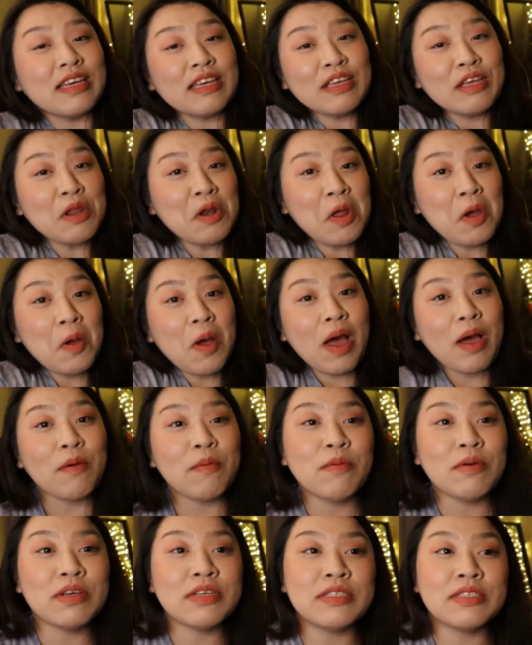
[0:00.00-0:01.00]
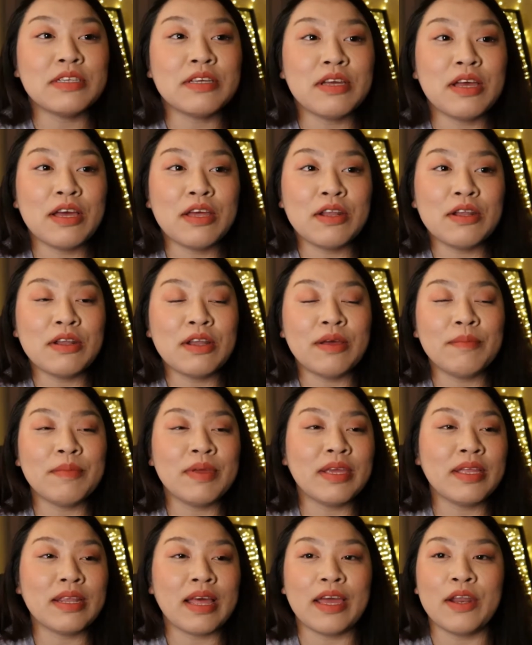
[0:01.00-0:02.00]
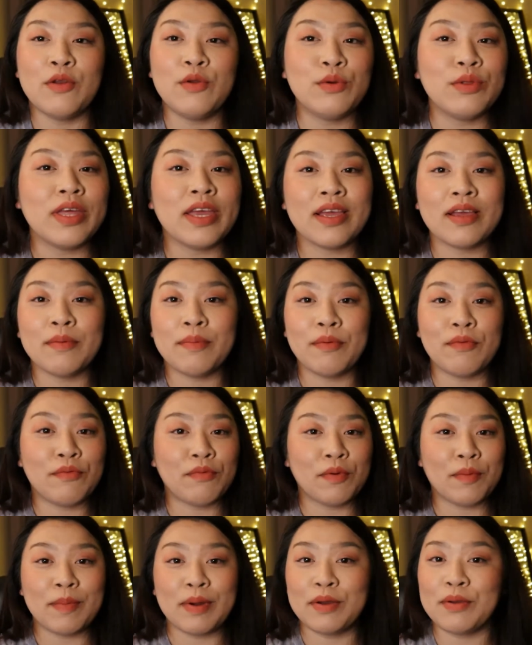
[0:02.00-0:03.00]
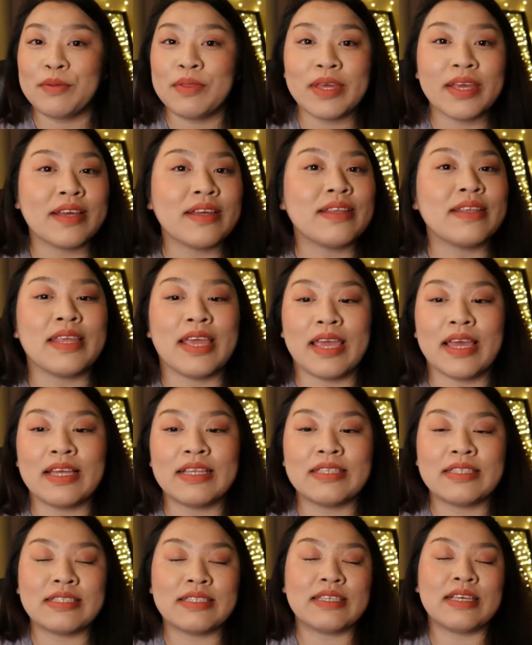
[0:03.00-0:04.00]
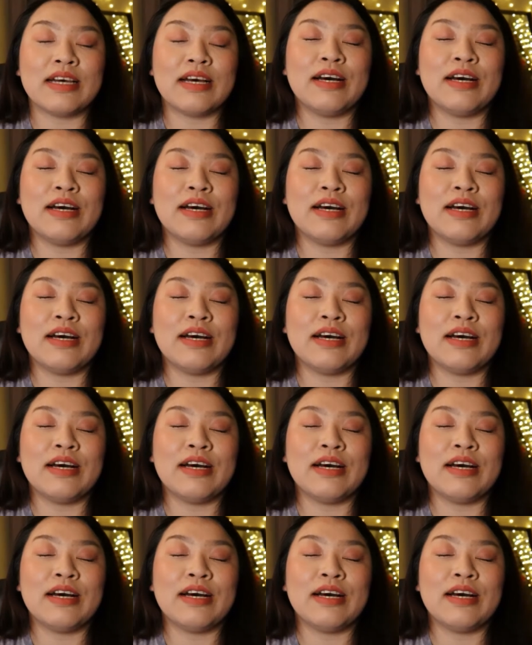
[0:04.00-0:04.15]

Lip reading: you know, I mean, I knew they could perform, I knew they could dance.